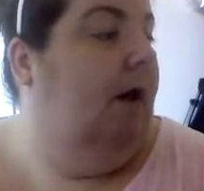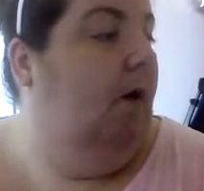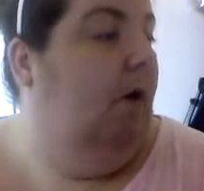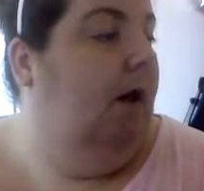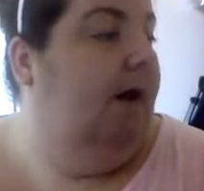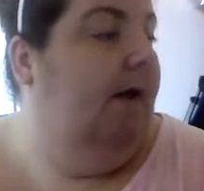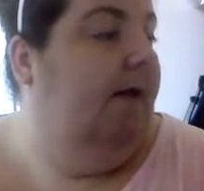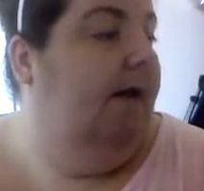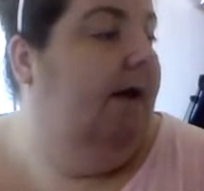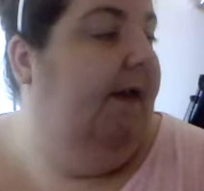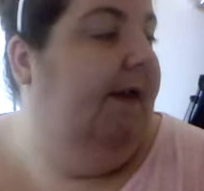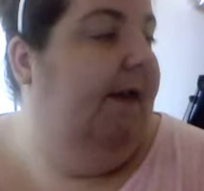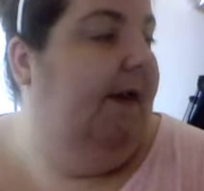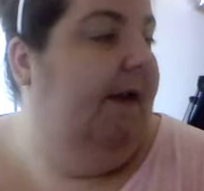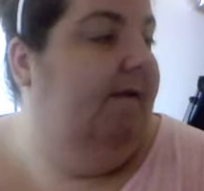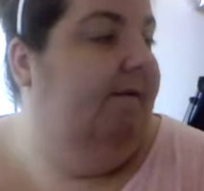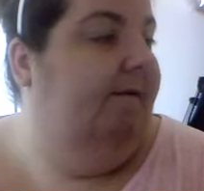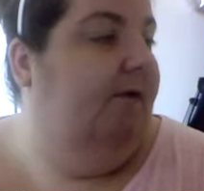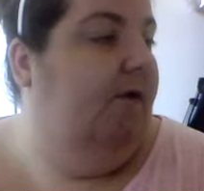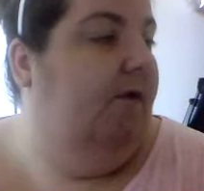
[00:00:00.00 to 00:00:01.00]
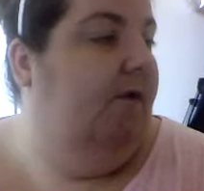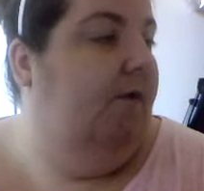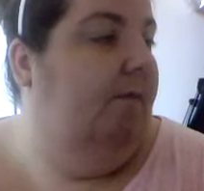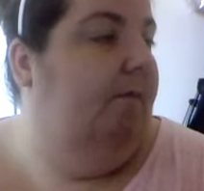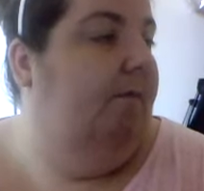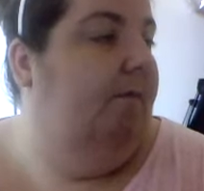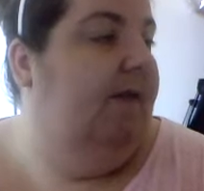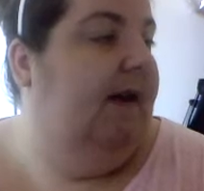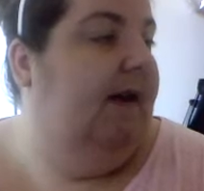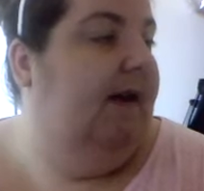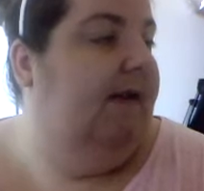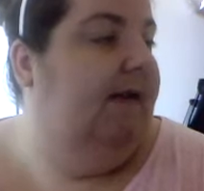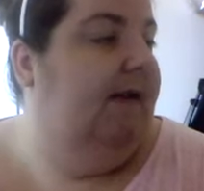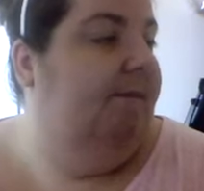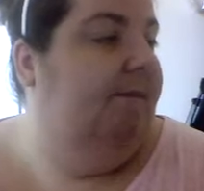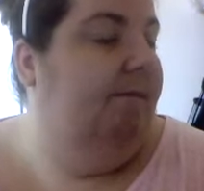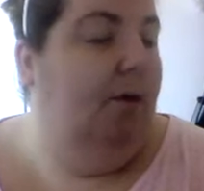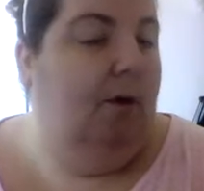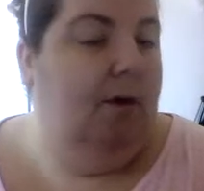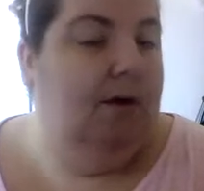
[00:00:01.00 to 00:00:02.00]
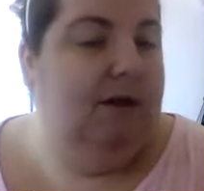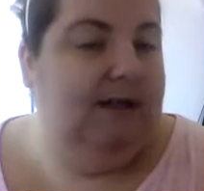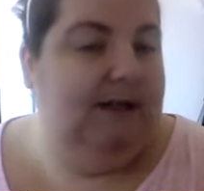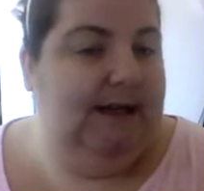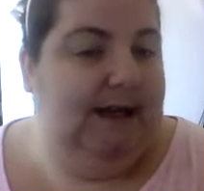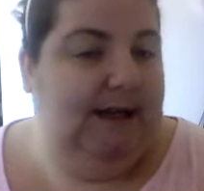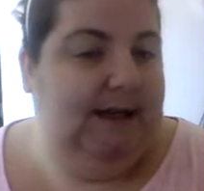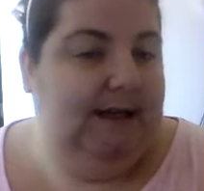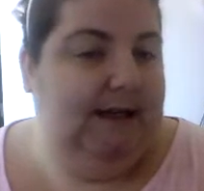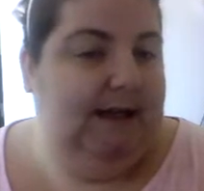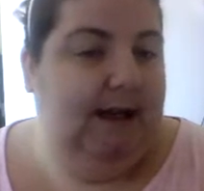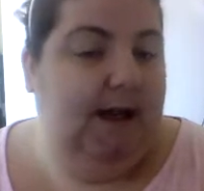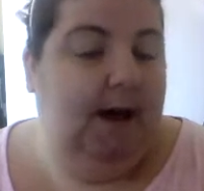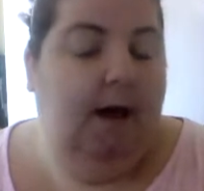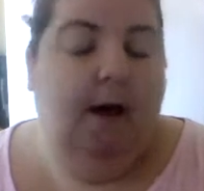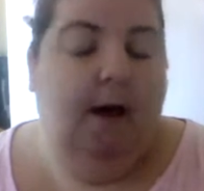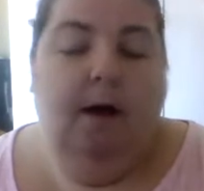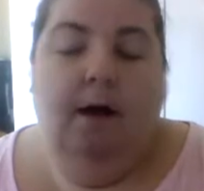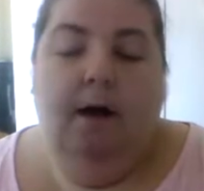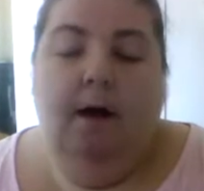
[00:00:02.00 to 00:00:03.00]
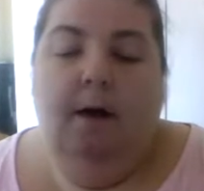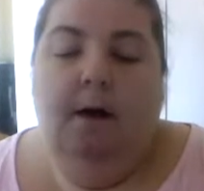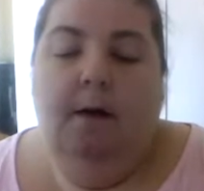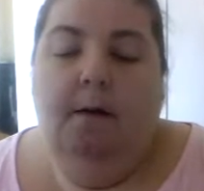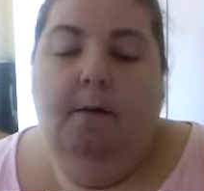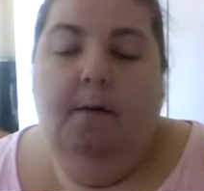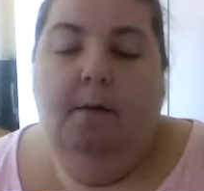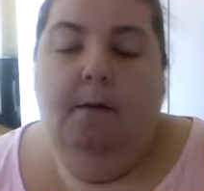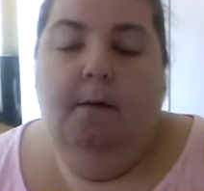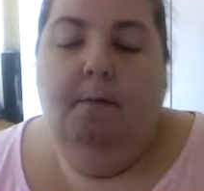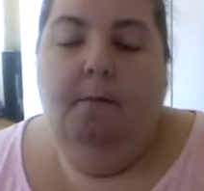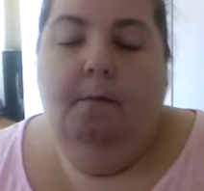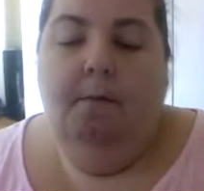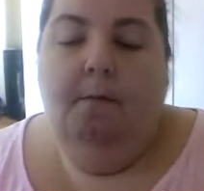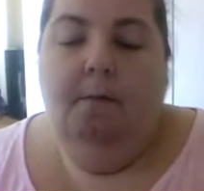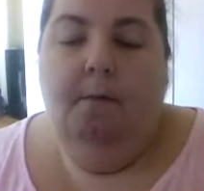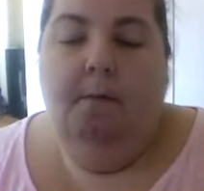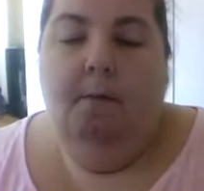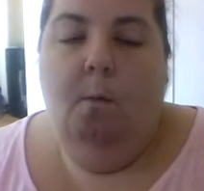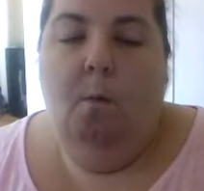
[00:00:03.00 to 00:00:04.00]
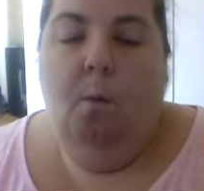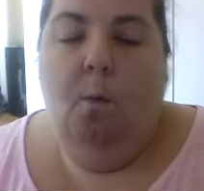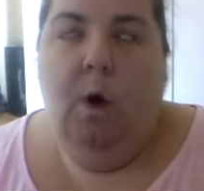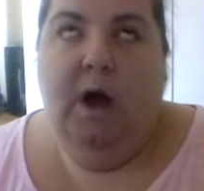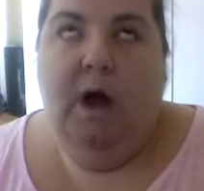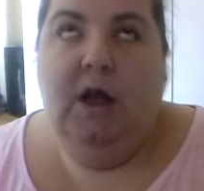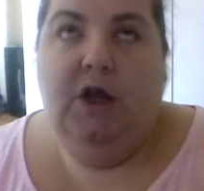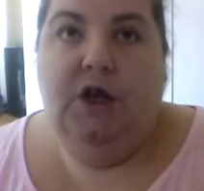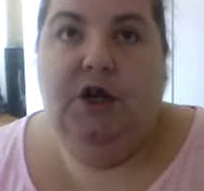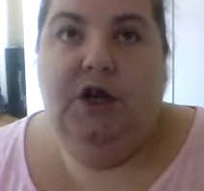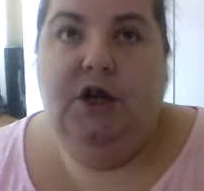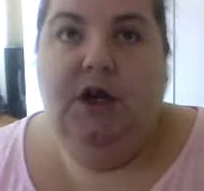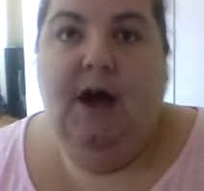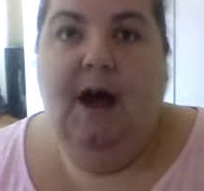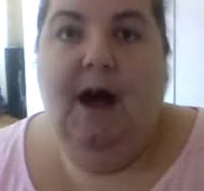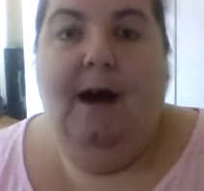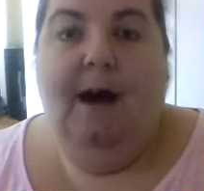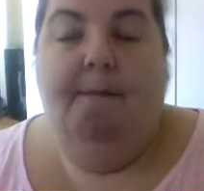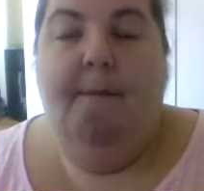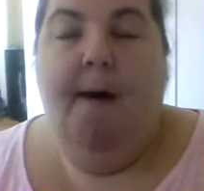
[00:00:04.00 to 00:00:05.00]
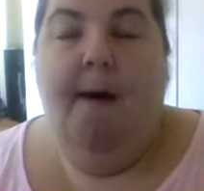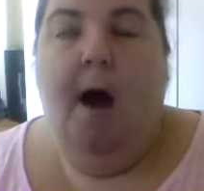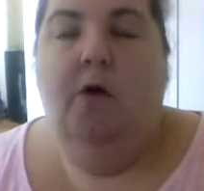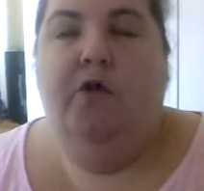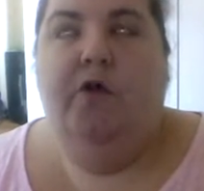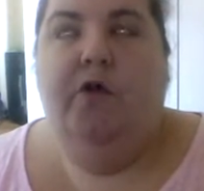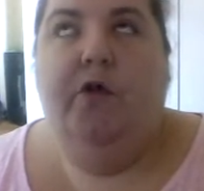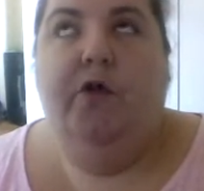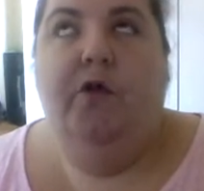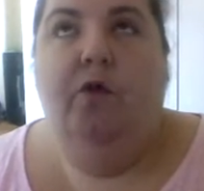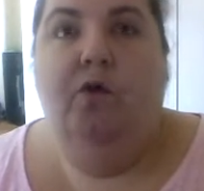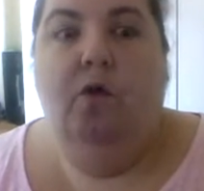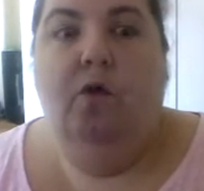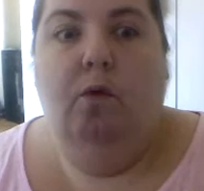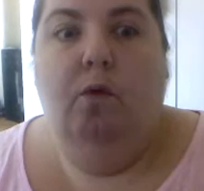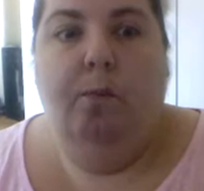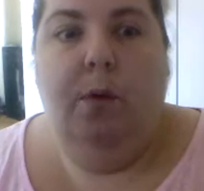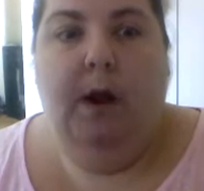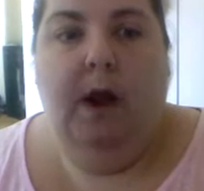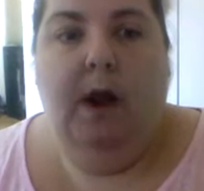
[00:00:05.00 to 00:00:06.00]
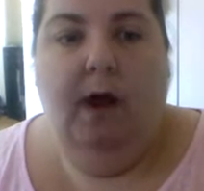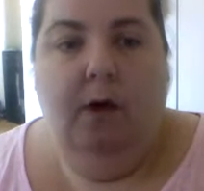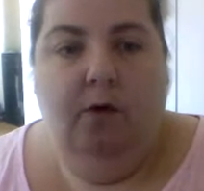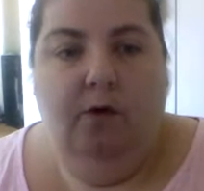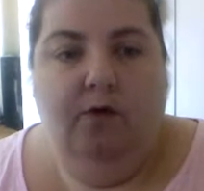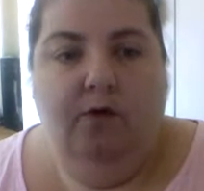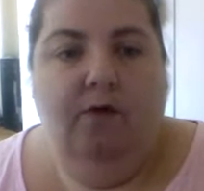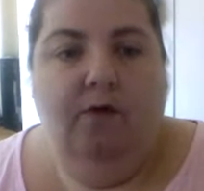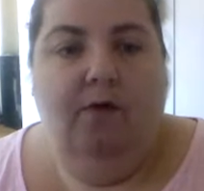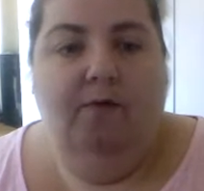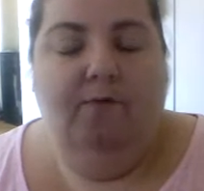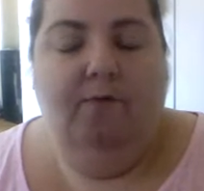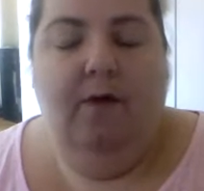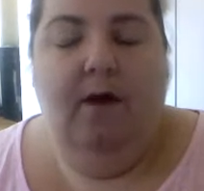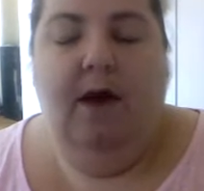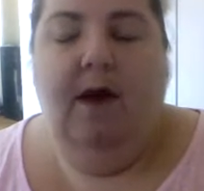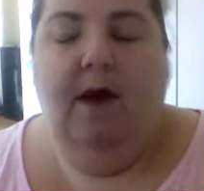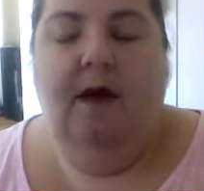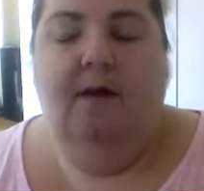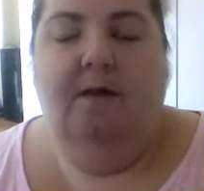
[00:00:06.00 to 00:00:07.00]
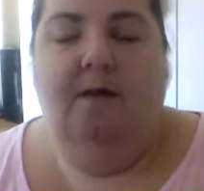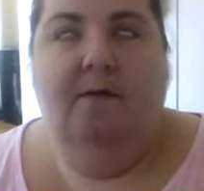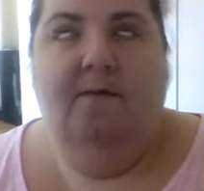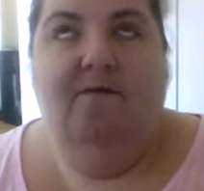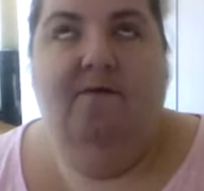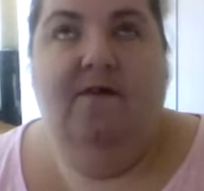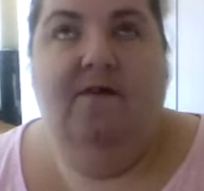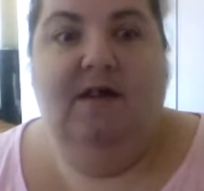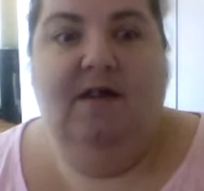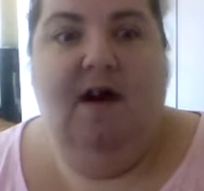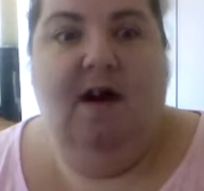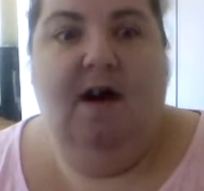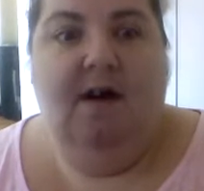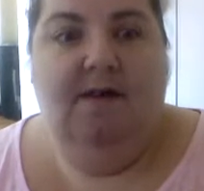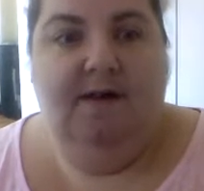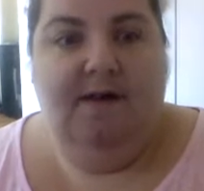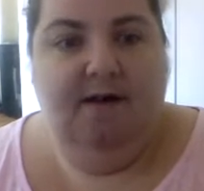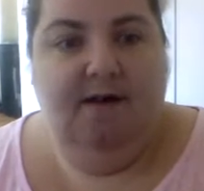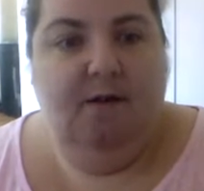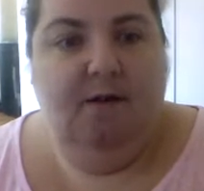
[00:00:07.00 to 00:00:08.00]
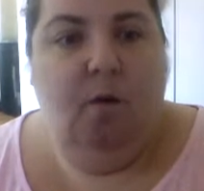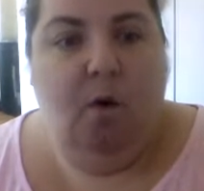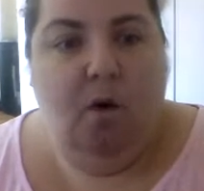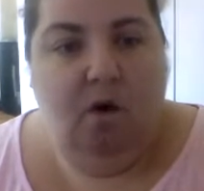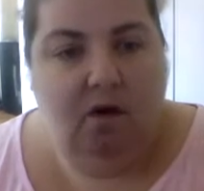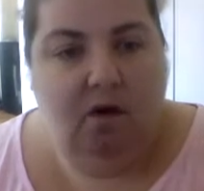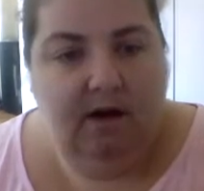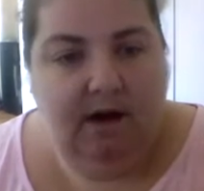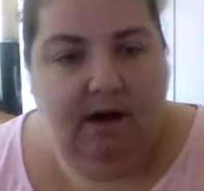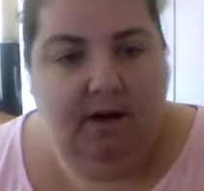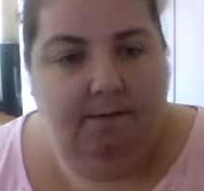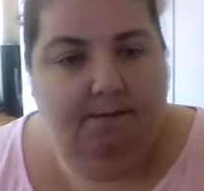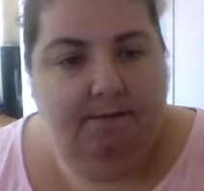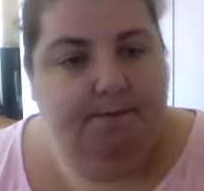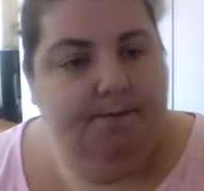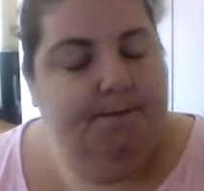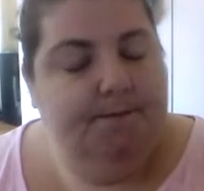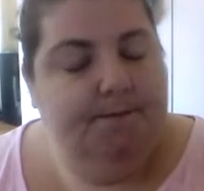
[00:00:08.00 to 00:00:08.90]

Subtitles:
got another thing from this Boxylady, which I'm so proud of. It is fantastic quality,